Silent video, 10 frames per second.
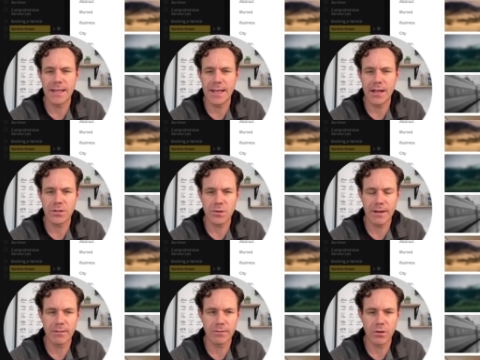also
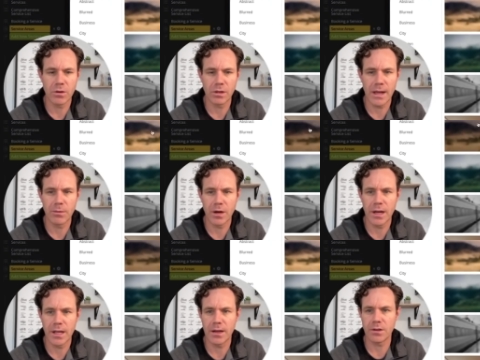have a photo library
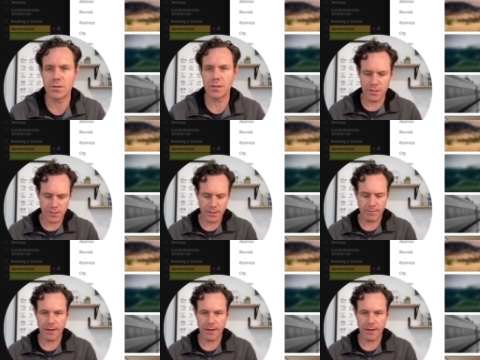here too. Let's see if I can